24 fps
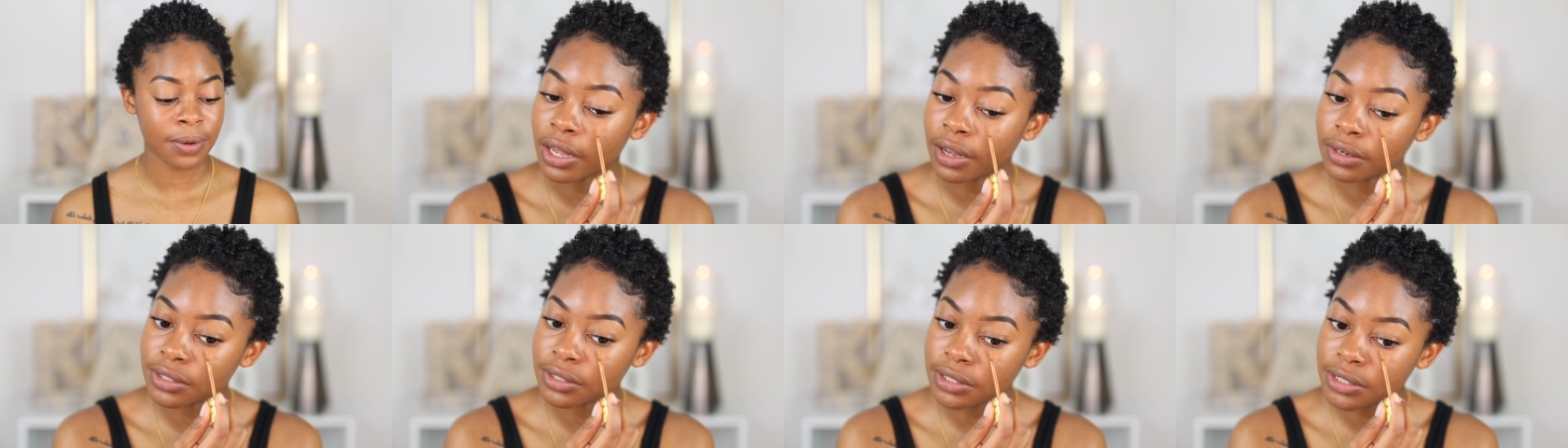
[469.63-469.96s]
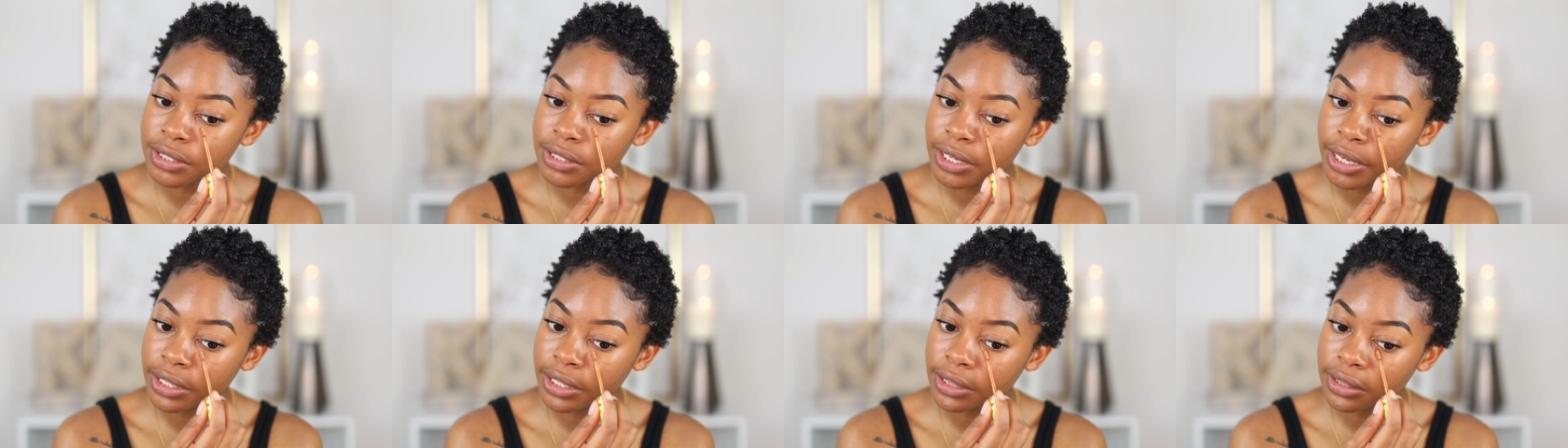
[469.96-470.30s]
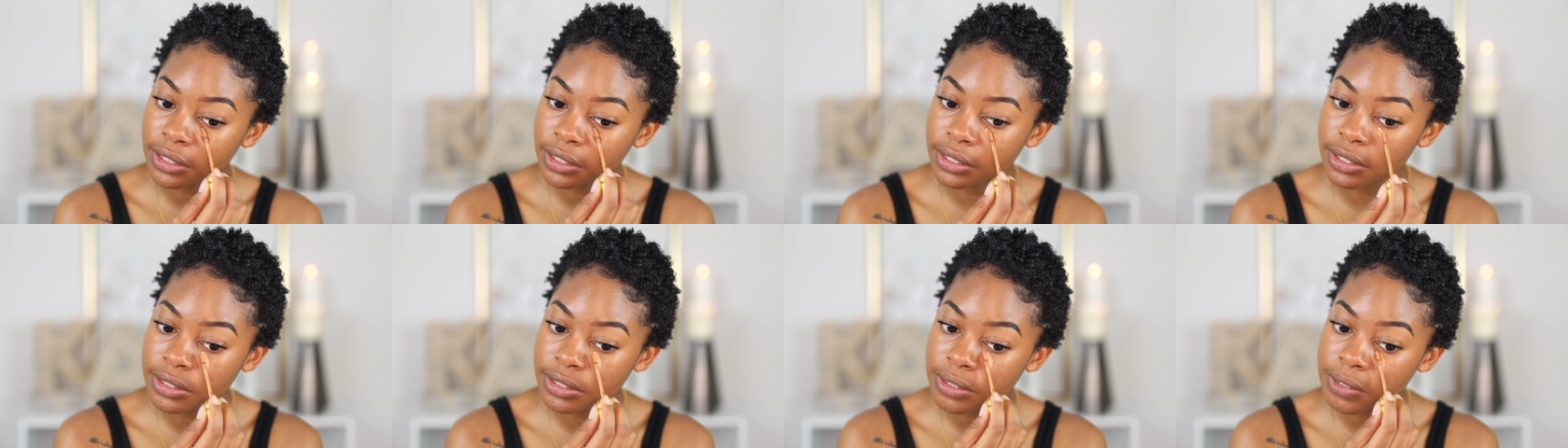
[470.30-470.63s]
I'll just take
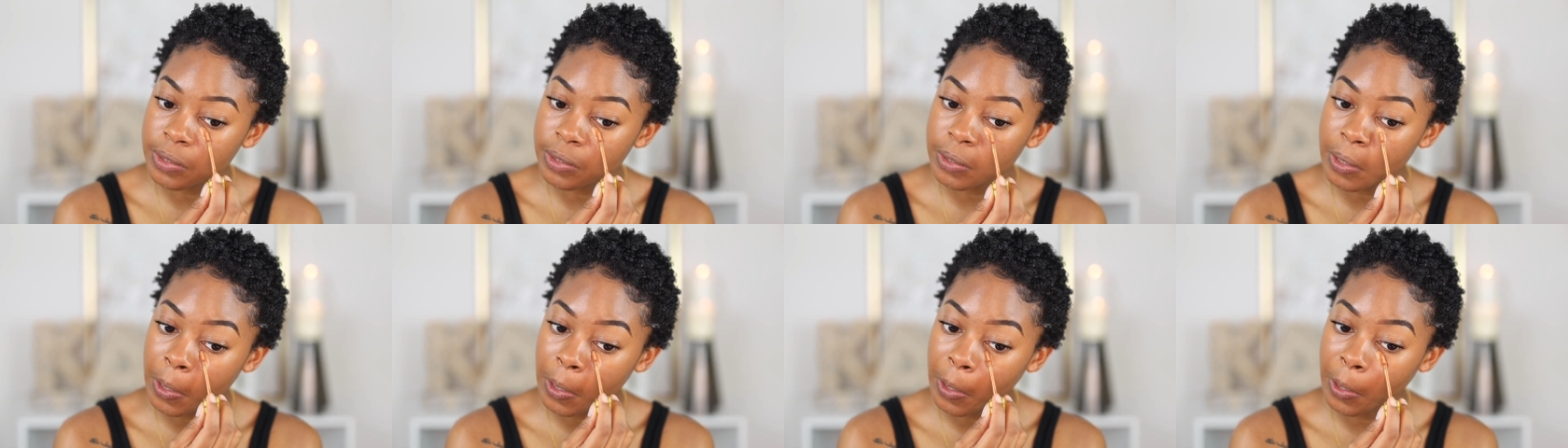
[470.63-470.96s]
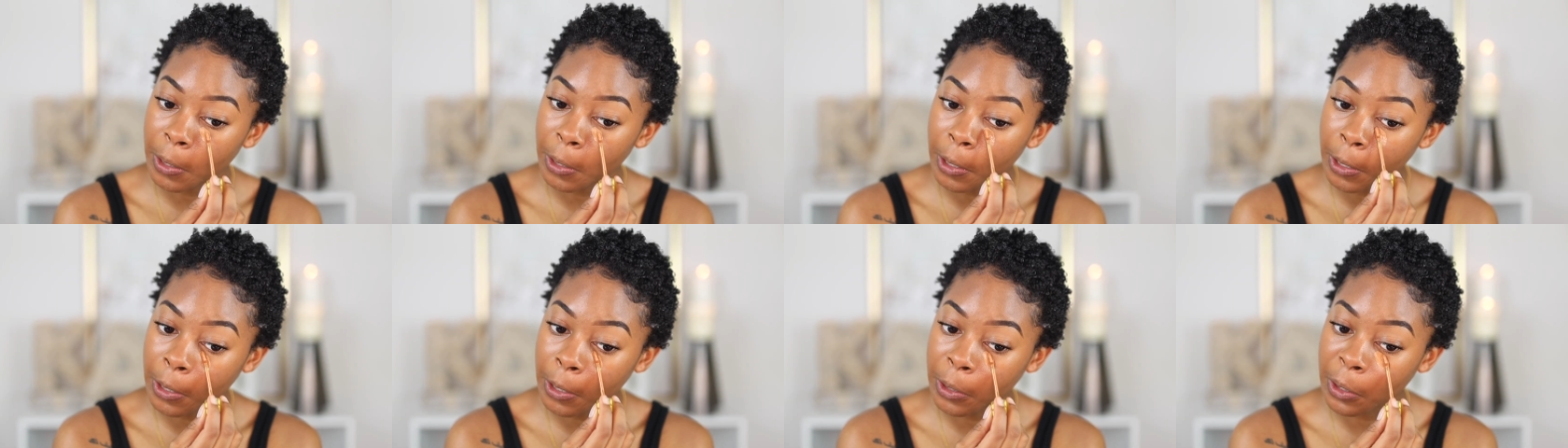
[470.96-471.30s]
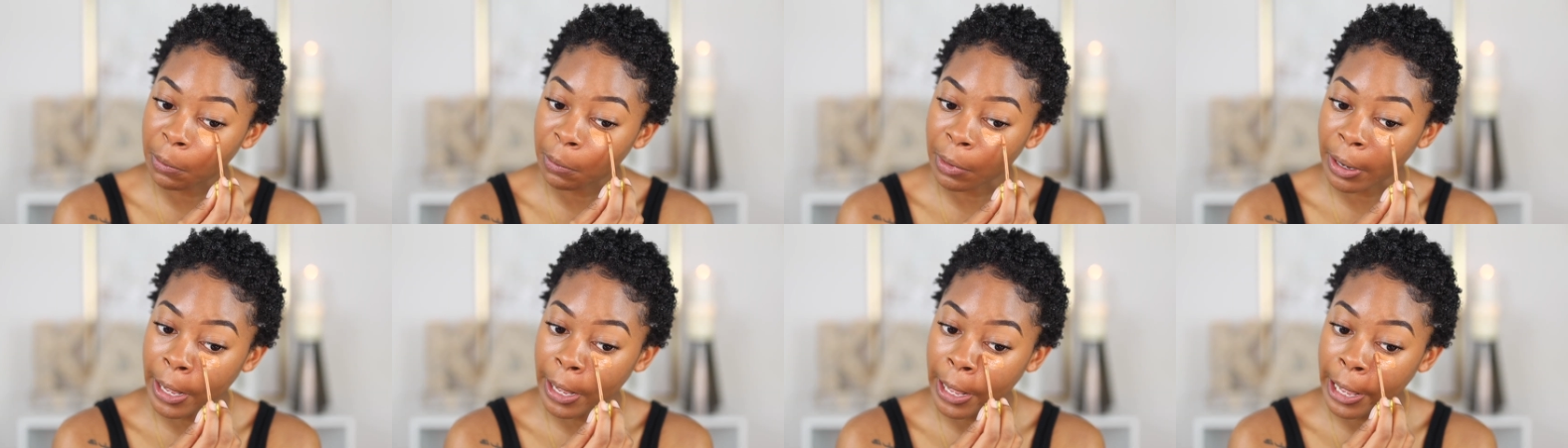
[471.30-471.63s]
this under
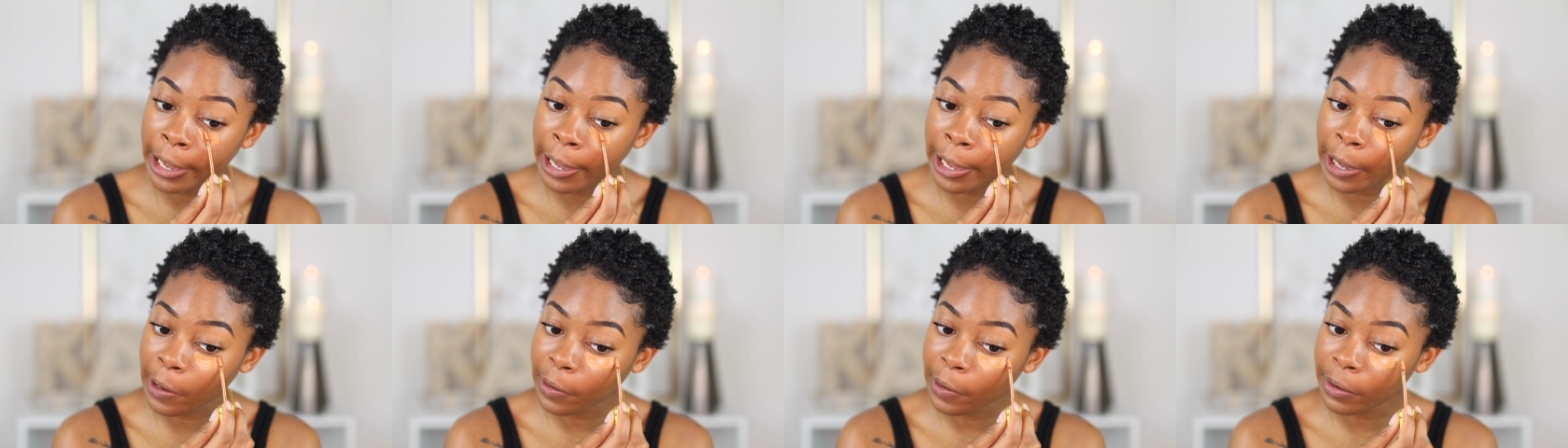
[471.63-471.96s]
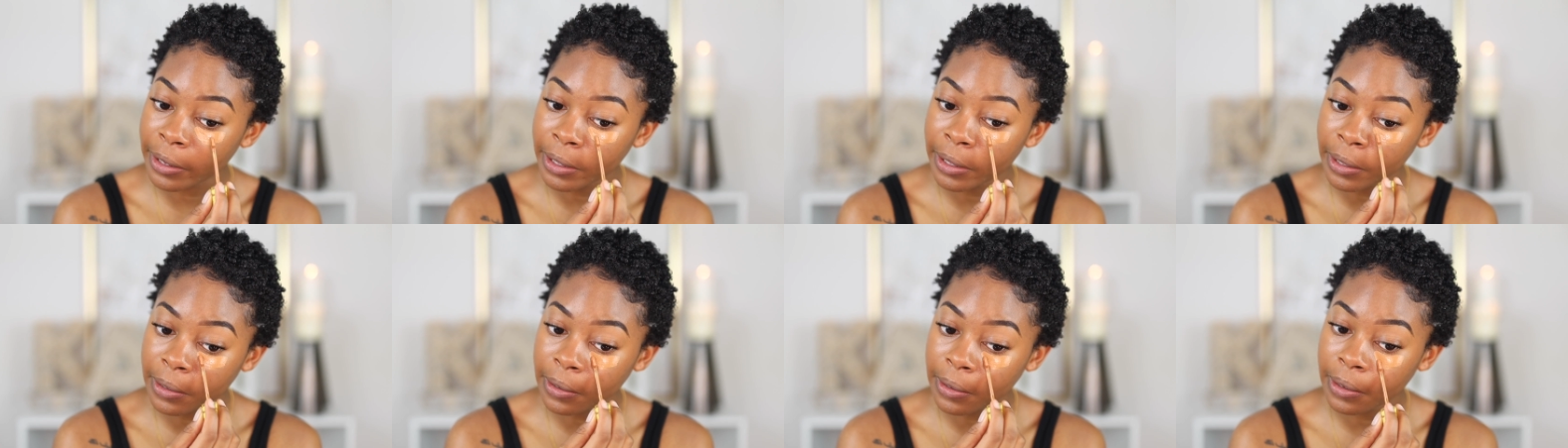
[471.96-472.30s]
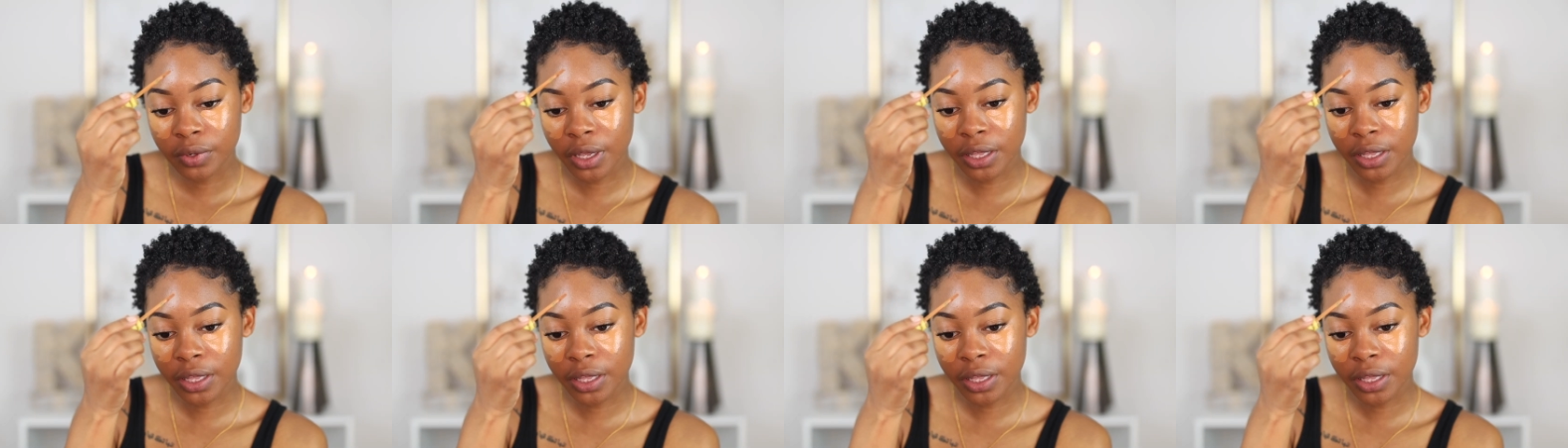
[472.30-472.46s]
my eye area,